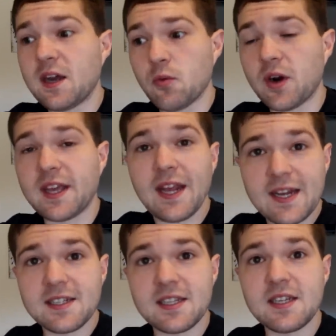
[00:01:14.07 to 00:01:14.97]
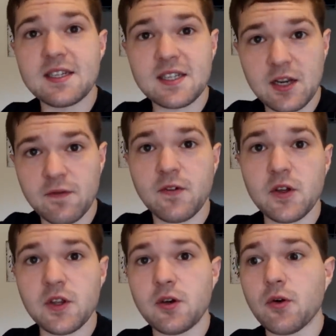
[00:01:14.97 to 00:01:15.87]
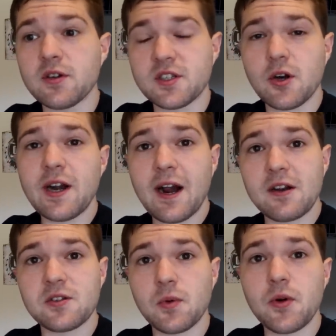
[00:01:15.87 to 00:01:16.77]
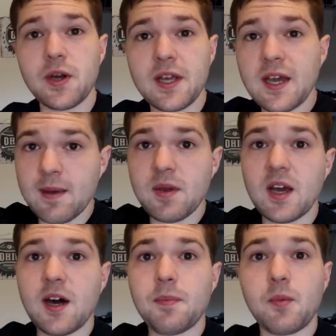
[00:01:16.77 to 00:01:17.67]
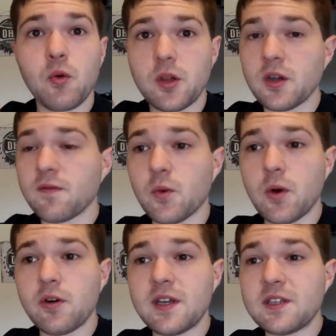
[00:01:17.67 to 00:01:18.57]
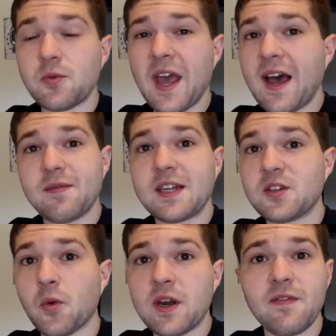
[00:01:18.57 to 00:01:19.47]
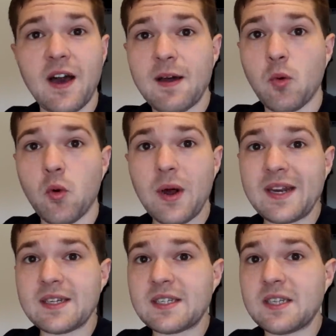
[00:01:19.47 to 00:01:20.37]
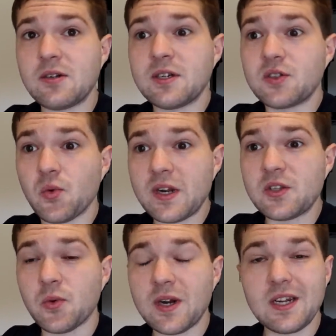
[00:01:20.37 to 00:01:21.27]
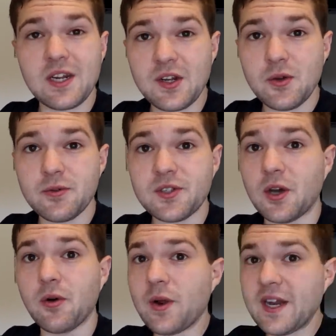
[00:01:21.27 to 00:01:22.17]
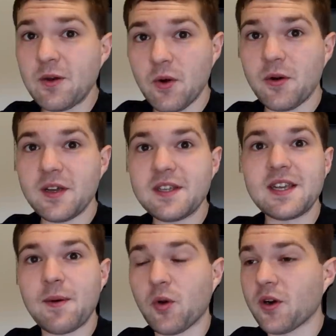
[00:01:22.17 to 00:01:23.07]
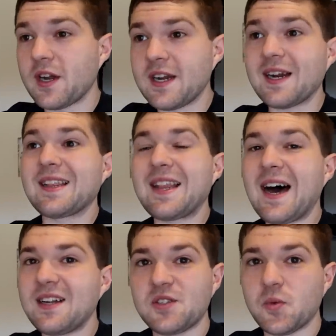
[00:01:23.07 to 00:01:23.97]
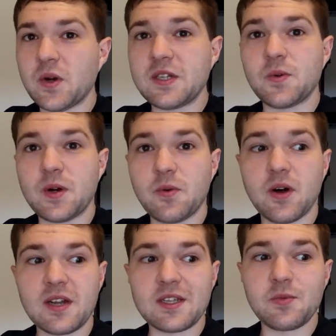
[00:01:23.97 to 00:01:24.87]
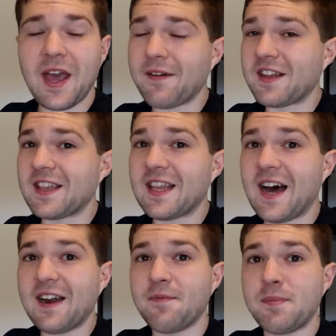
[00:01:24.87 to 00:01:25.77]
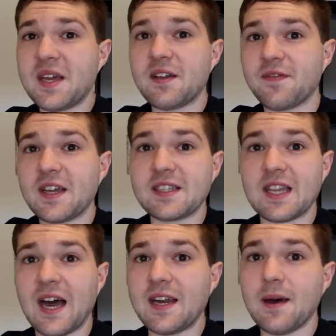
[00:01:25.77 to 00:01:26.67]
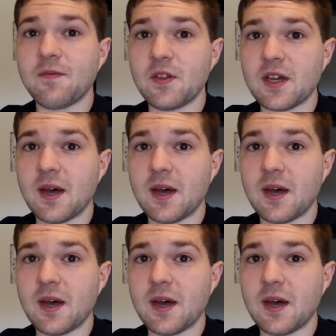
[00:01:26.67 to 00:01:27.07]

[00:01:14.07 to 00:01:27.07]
and you want to get into this, get your foot in the door and start out as a roadie, hit me up. We're looking for roadies. We have like 25 more weddings still in 2020 to do. So we need roadies and we're going to need a lot in 2021 because we have a lot of big things things lined up for the